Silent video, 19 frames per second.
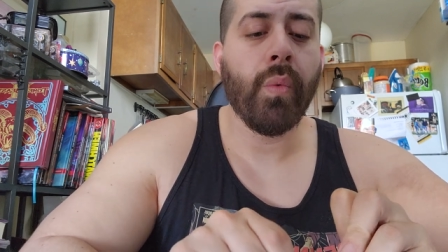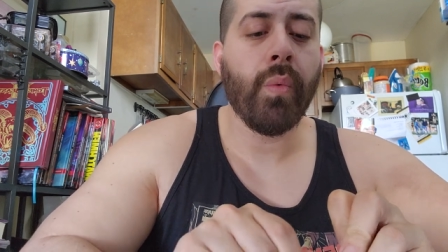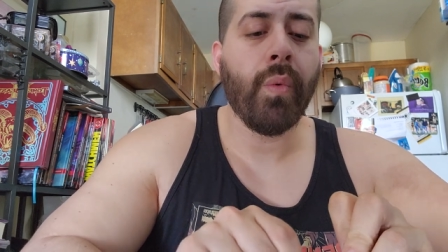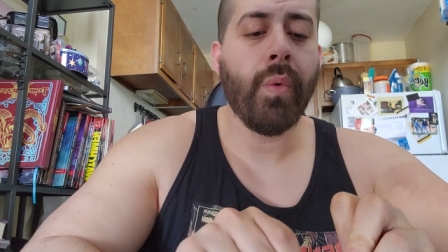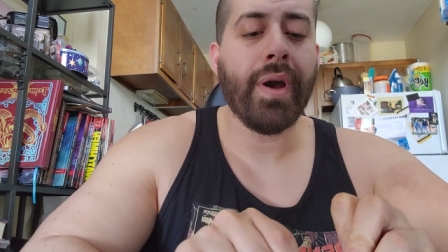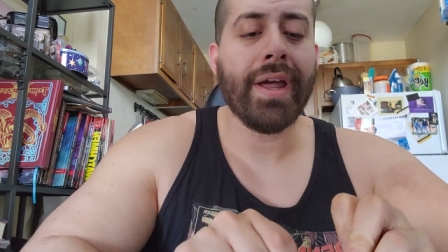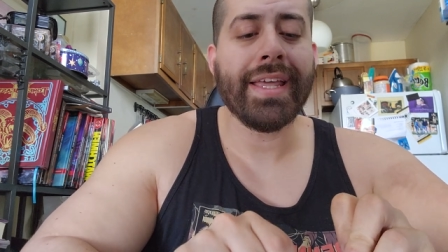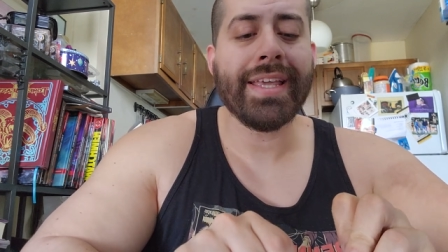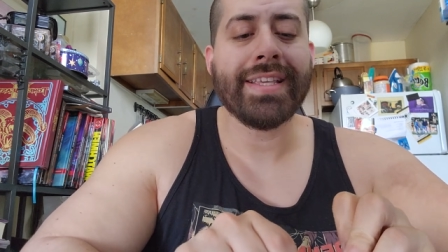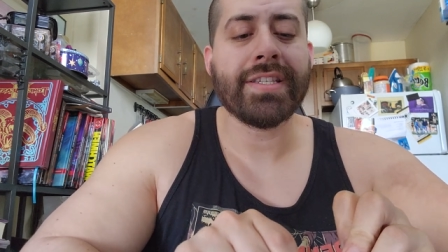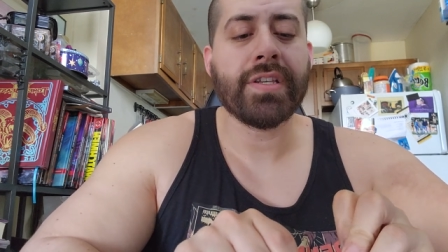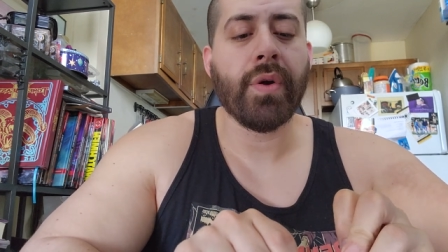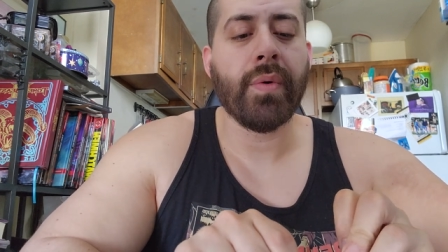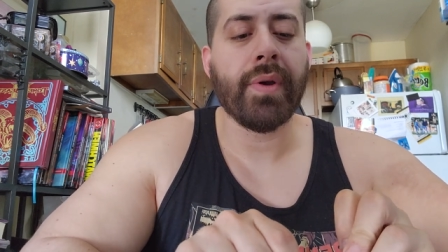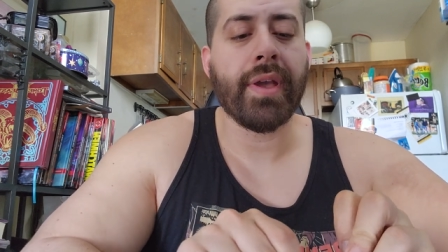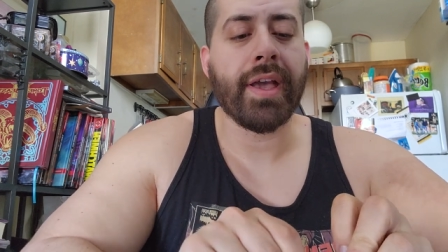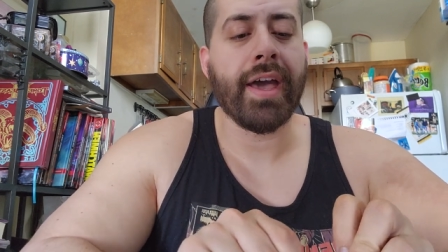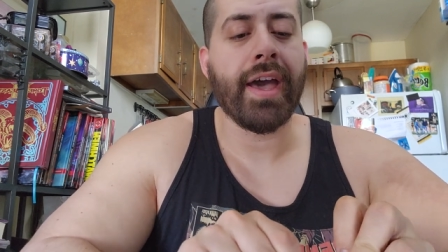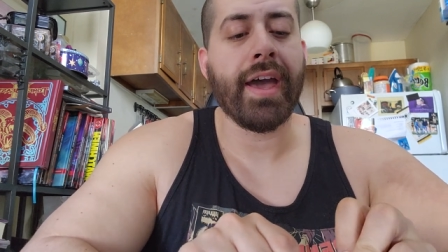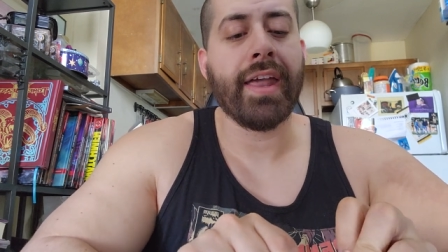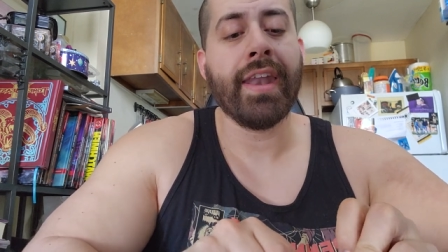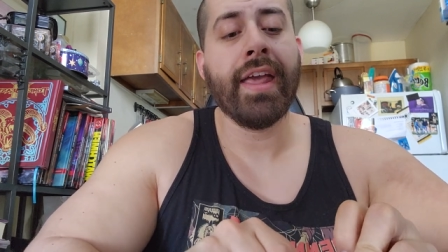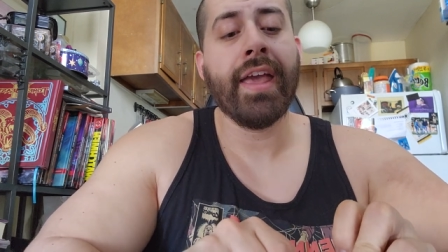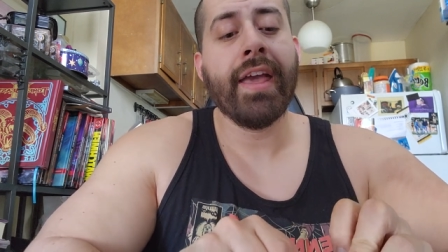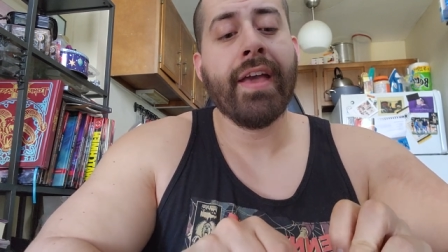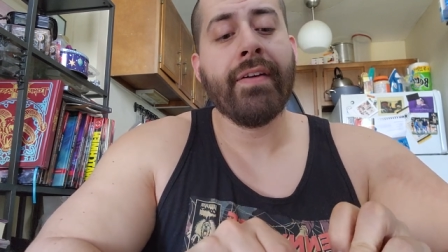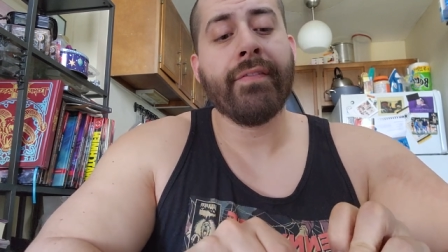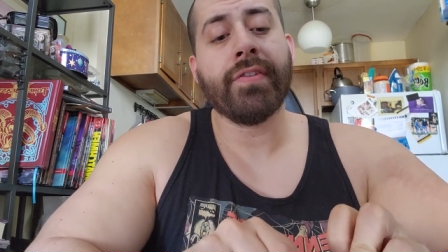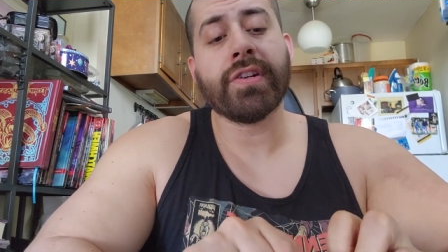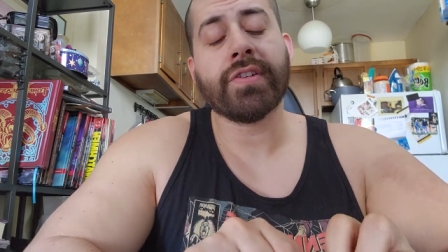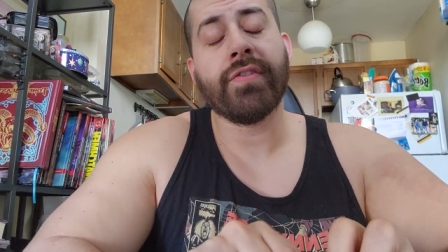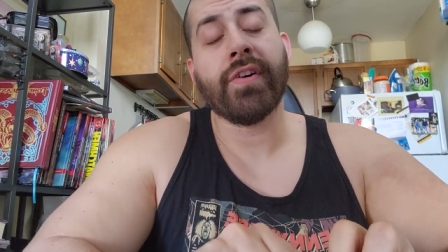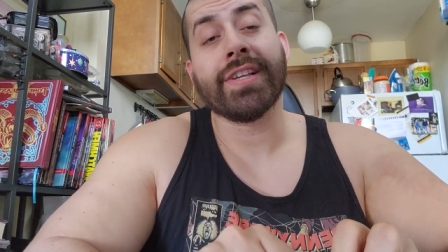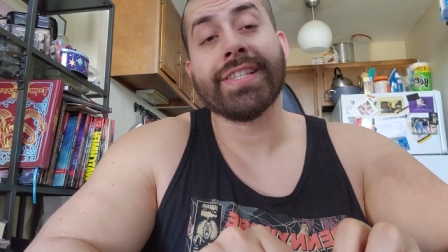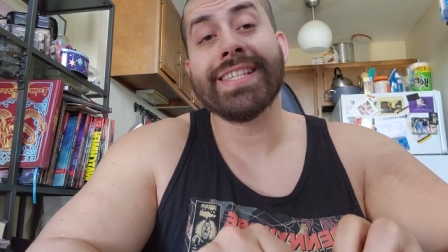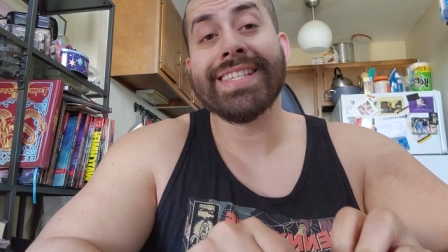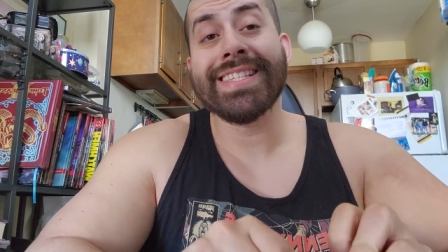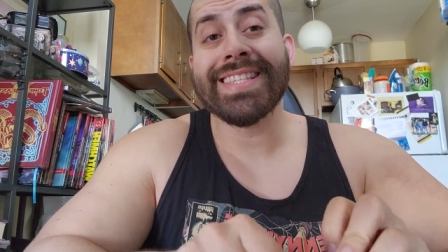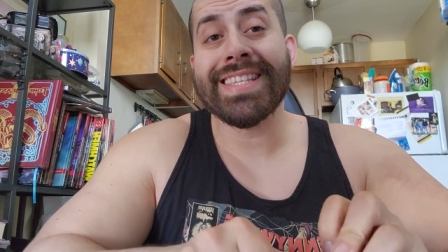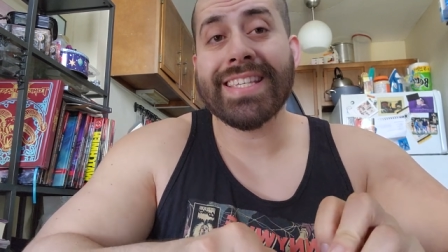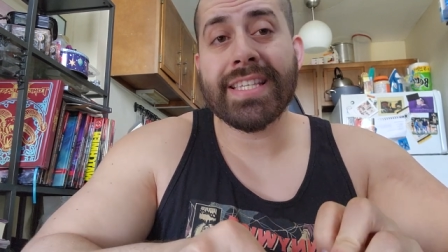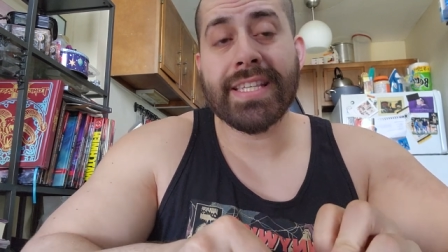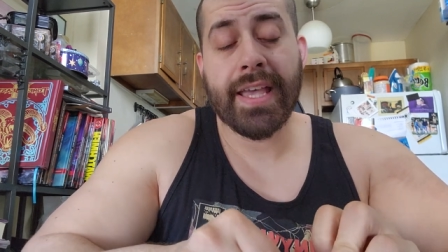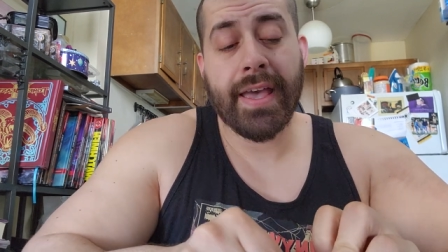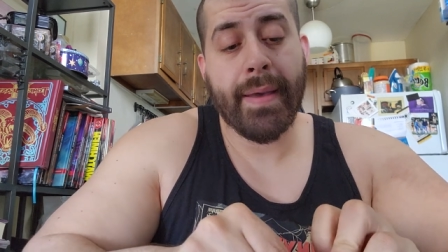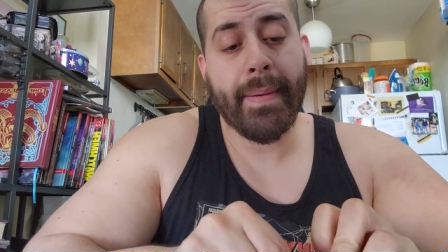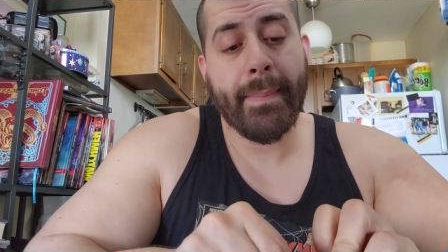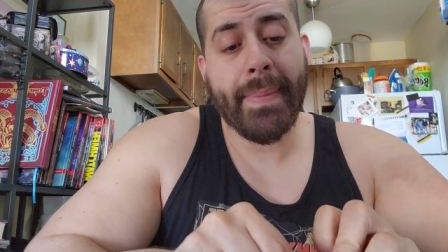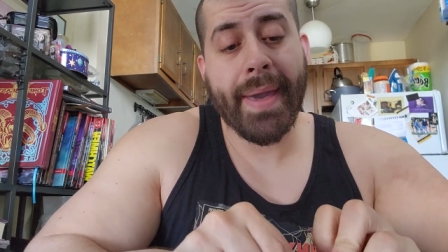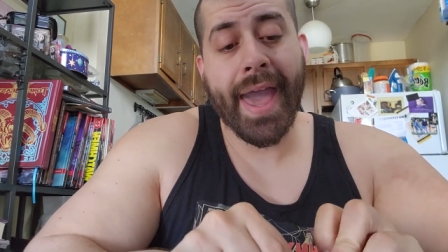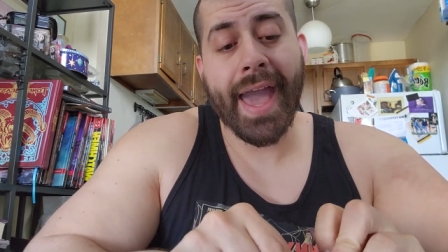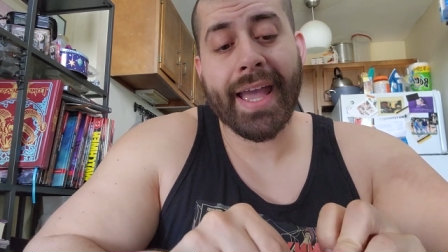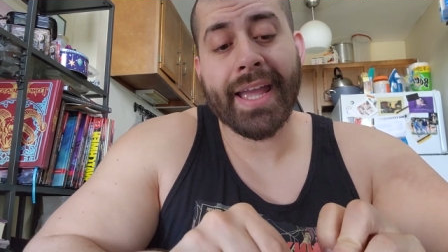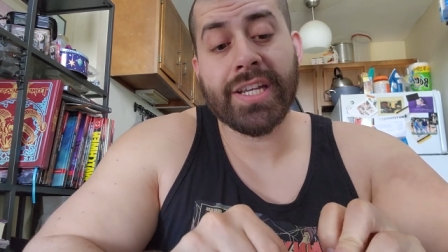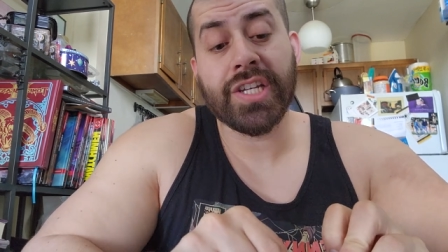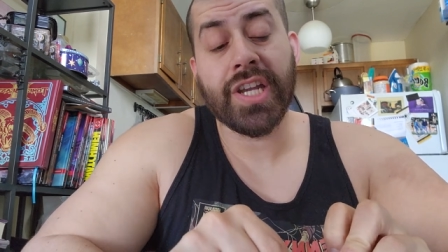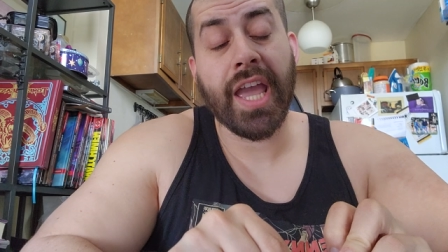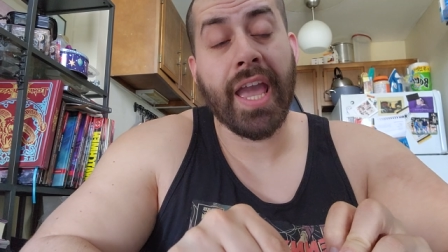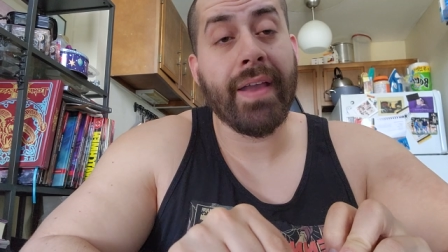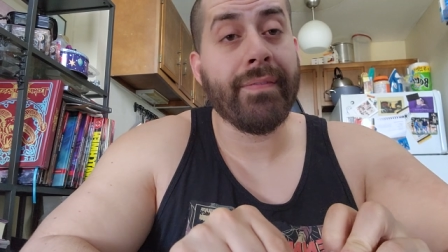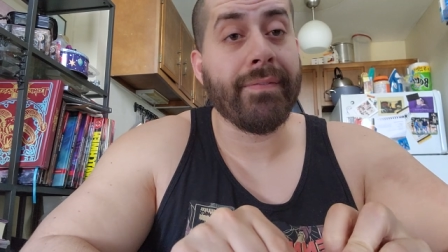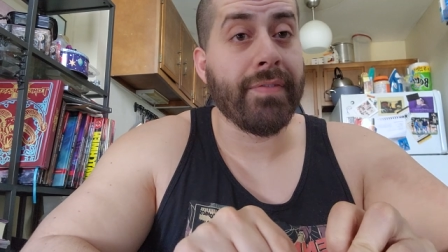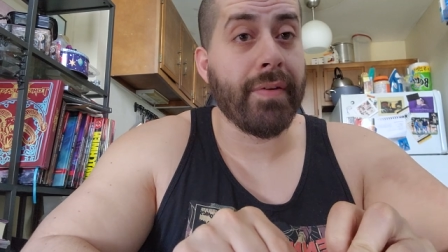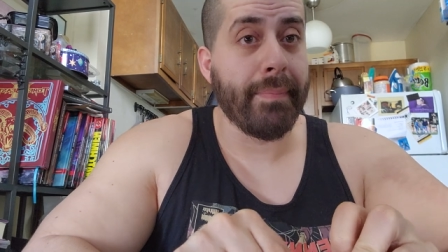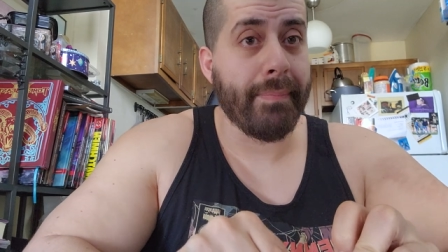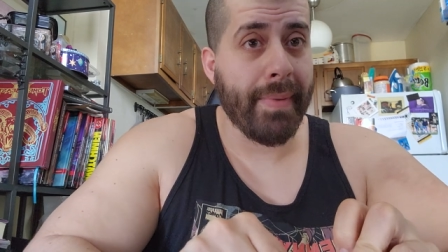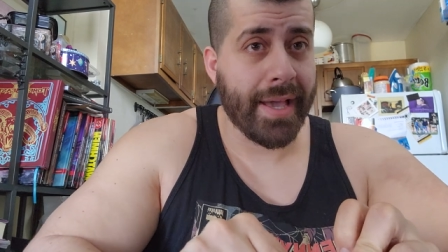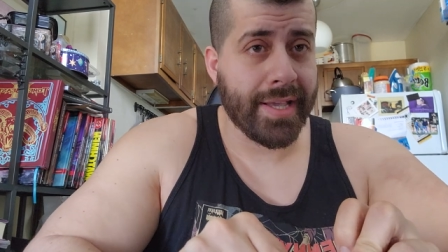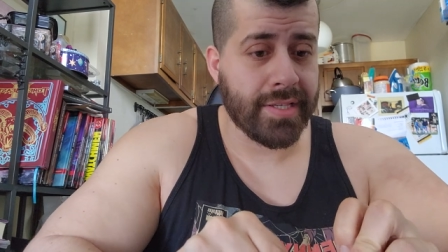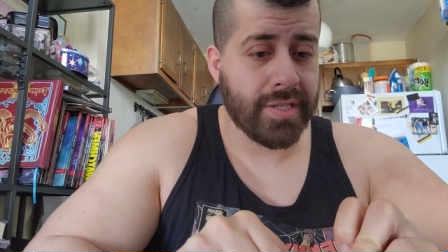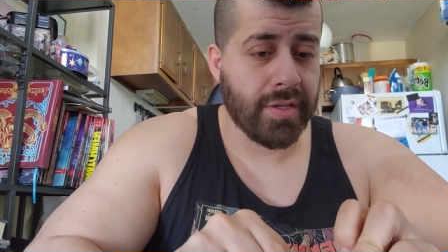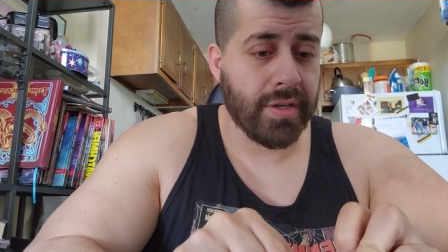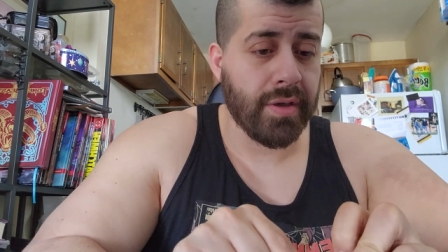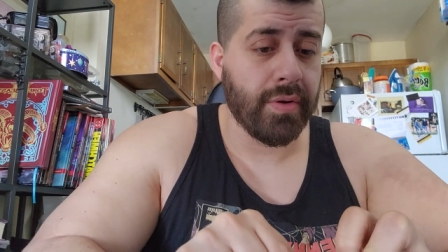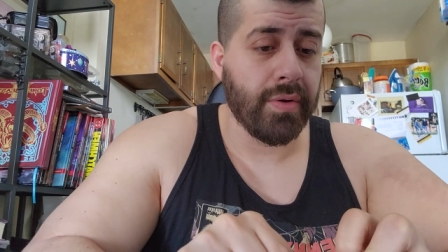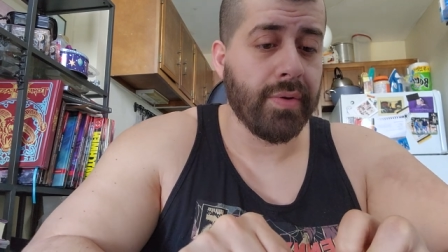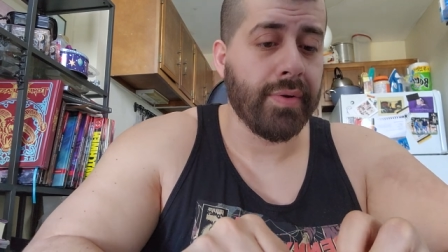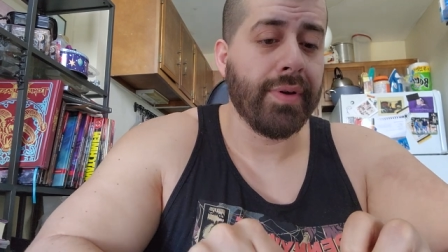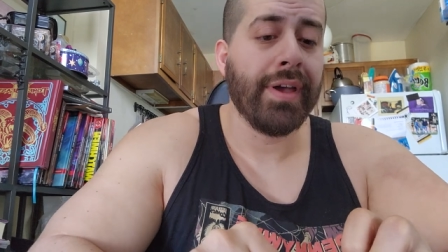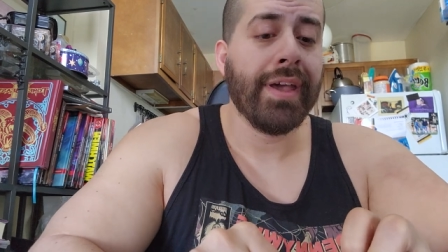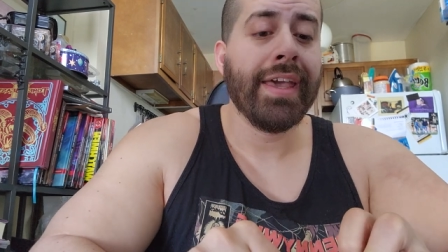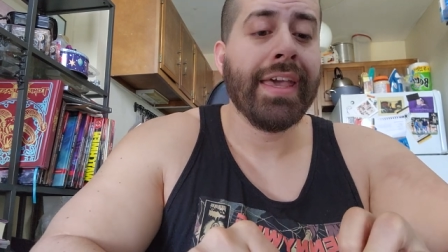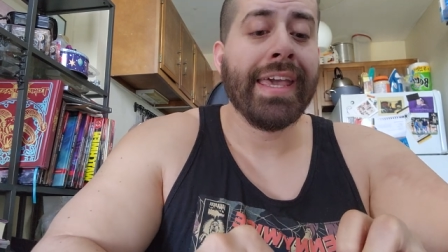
what is going on first of all since this package came from Mexico